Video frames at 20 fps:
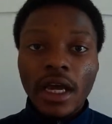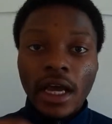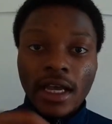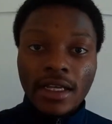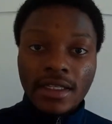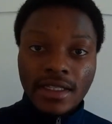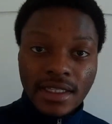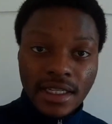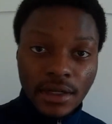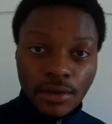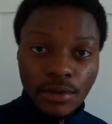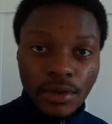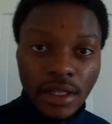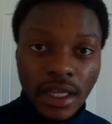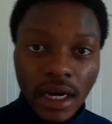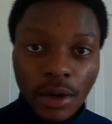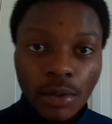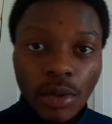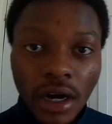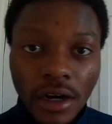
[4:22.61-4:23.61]
stick with
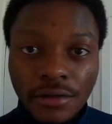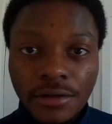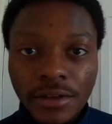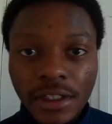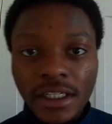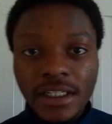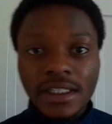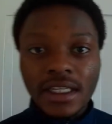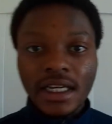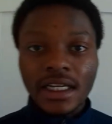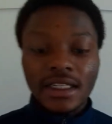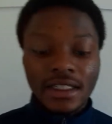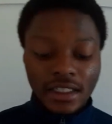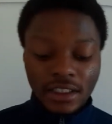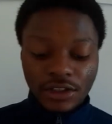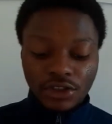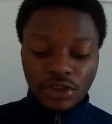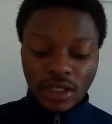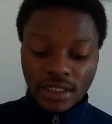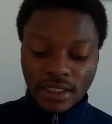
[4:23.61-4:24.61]
that while freestyling, and
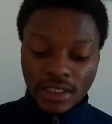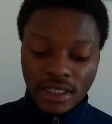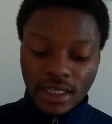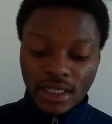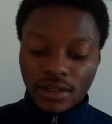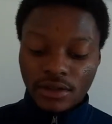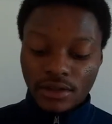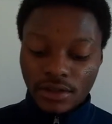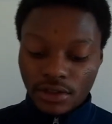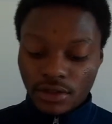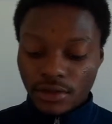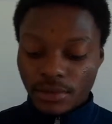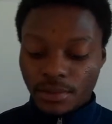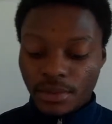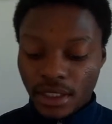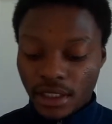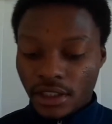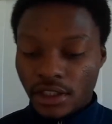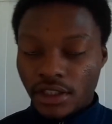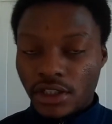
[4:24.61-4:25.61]
then translate it onto your
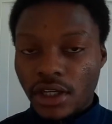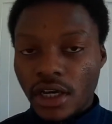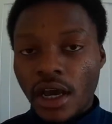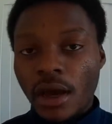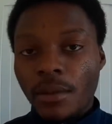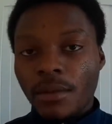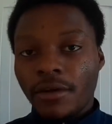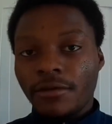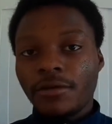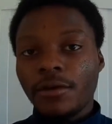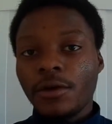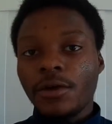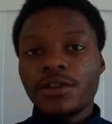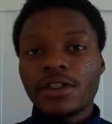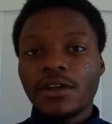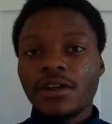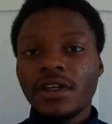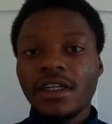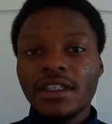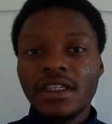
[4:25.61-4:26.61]
page. But first
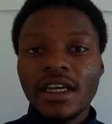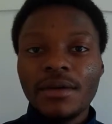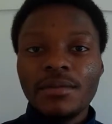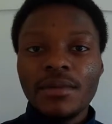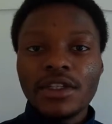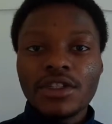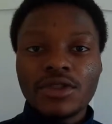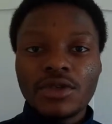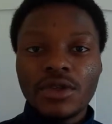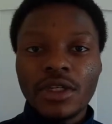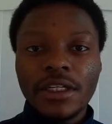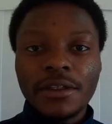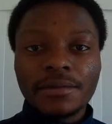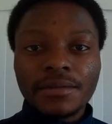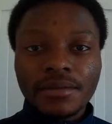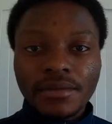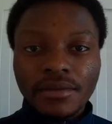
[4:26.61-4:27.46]
I'm going to demonstrate